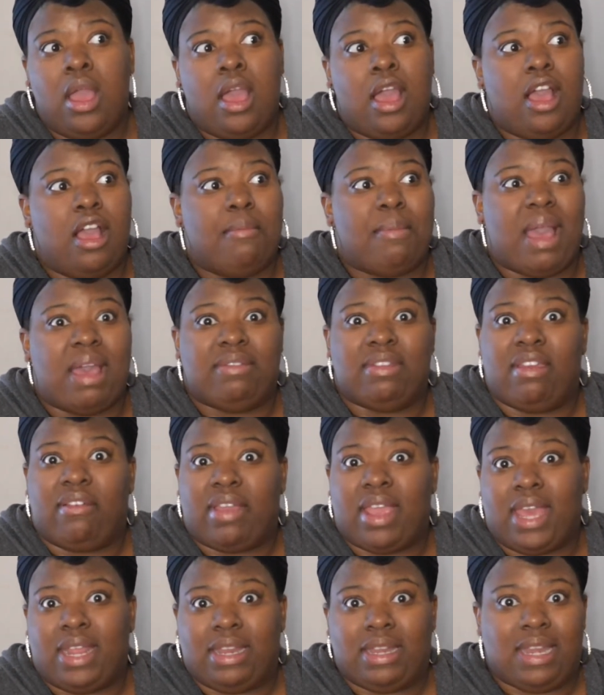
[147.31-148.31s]
I've never
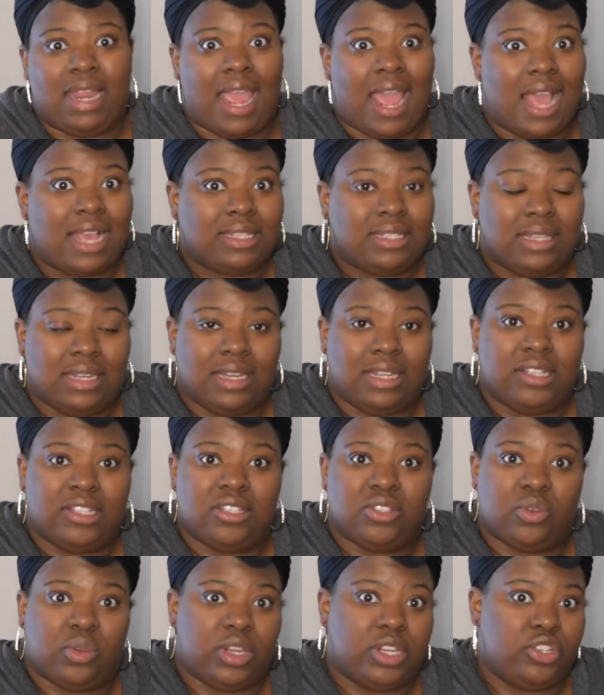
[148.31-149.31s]
had any
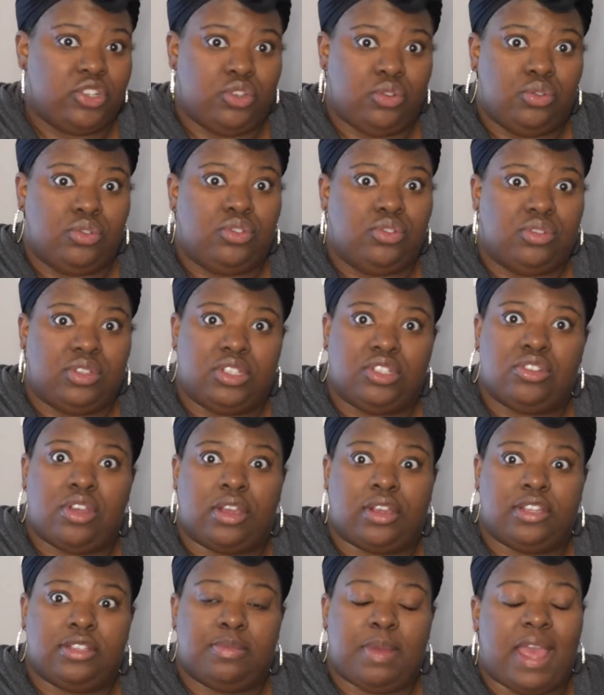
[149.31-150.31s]
accidents or issues using
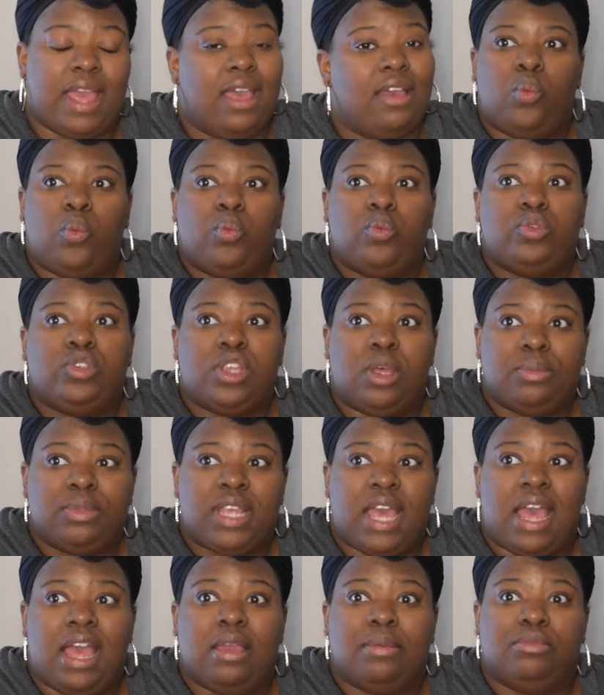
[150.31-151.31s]
Trucker's Path.
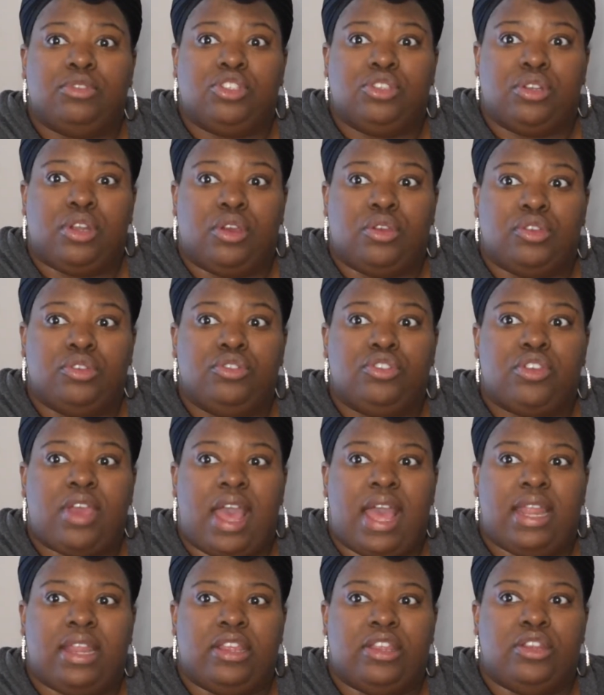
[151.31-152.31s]
Sometimes, you know, you
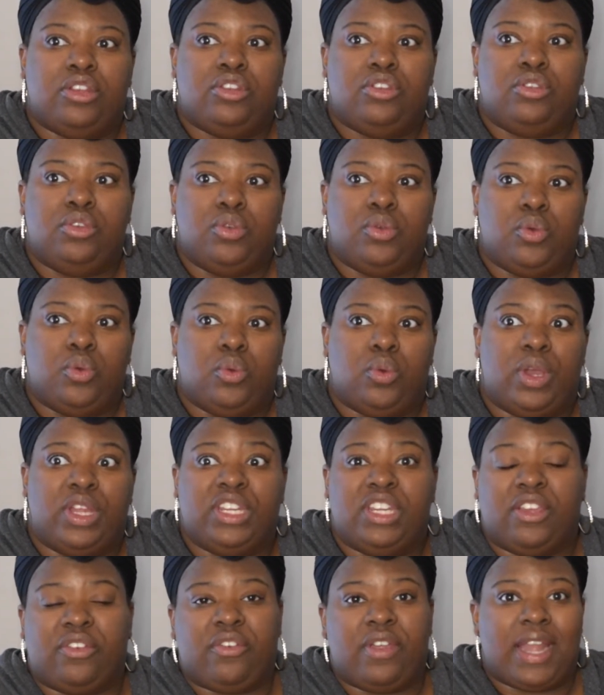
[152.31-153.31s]
try to do a
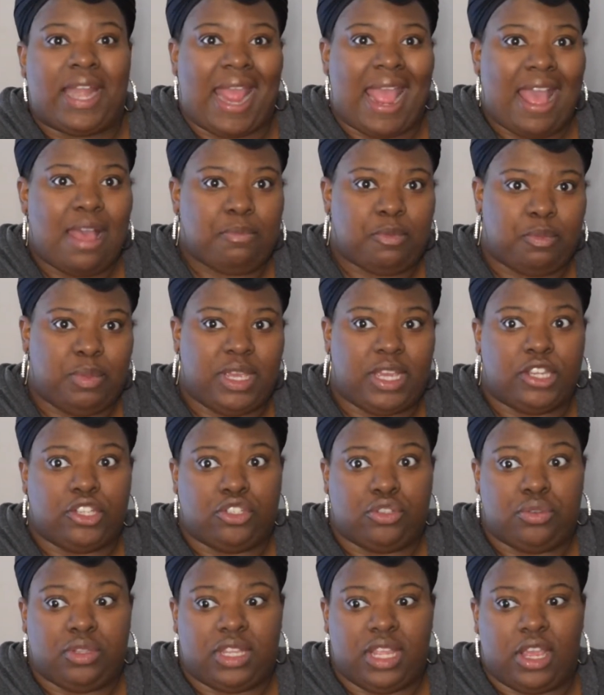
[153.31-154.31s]
different app because
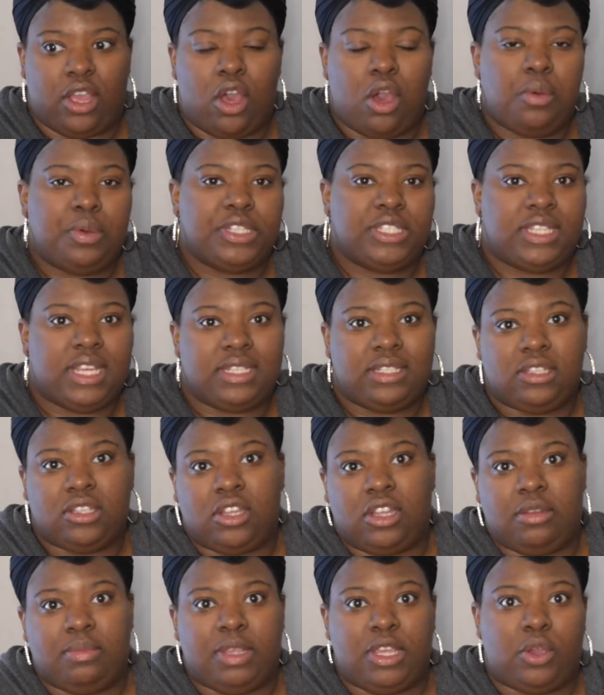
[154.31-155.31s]
you think, oh, it says it's
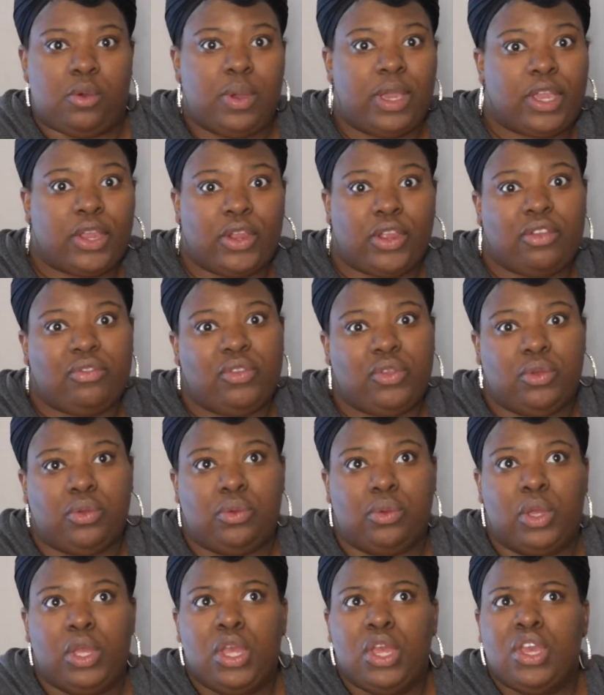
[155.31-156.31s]
going to be quicker if
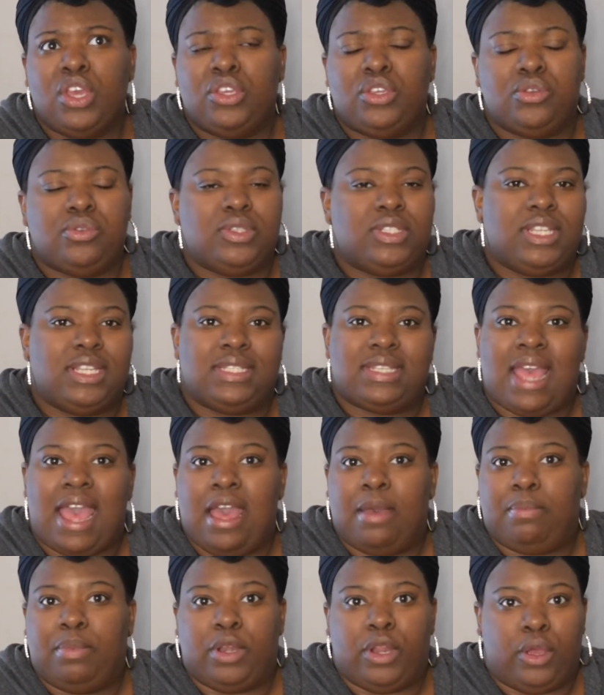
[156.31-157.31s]
you use this
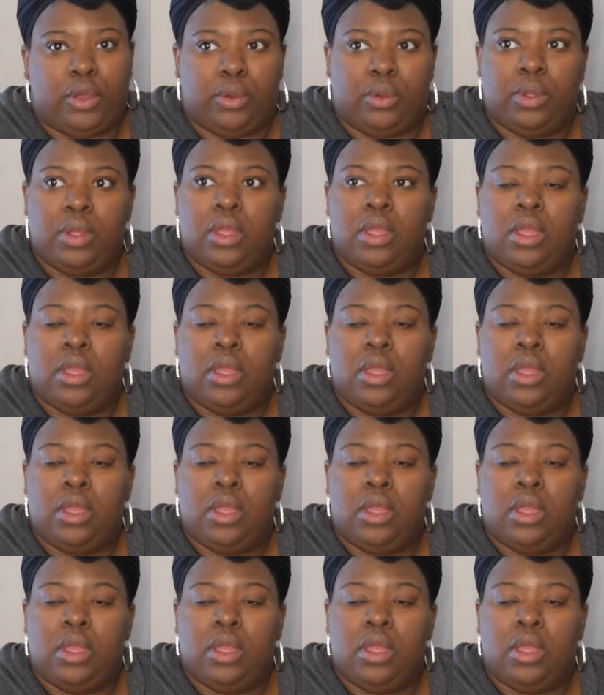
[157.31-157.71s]
app. No.